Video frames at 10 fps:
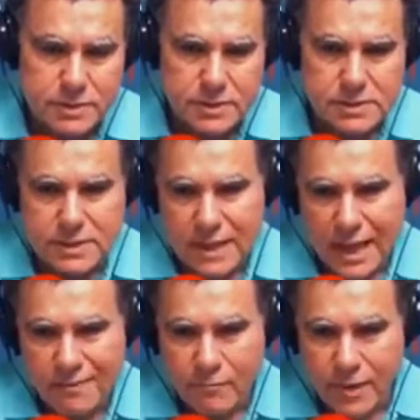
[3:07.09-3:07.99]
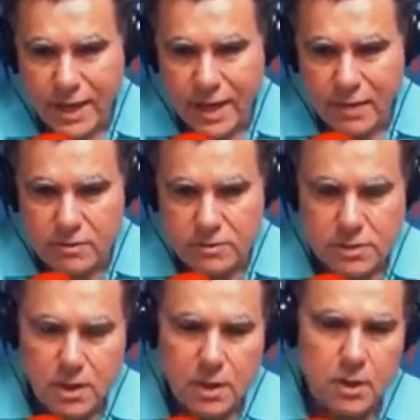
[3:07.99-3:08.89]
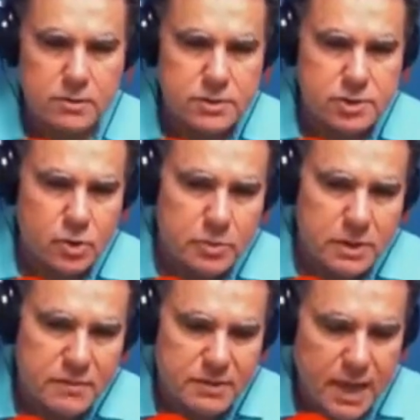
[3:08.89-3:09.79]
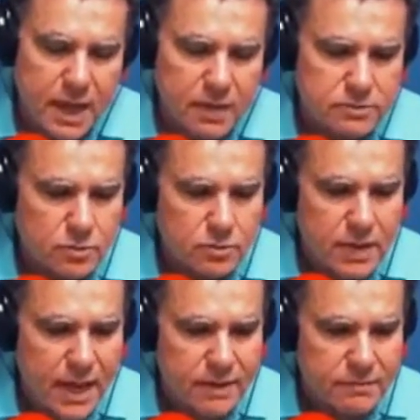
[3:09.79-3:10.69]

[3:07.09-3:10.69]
is in a halfway house or in a sober living house or what have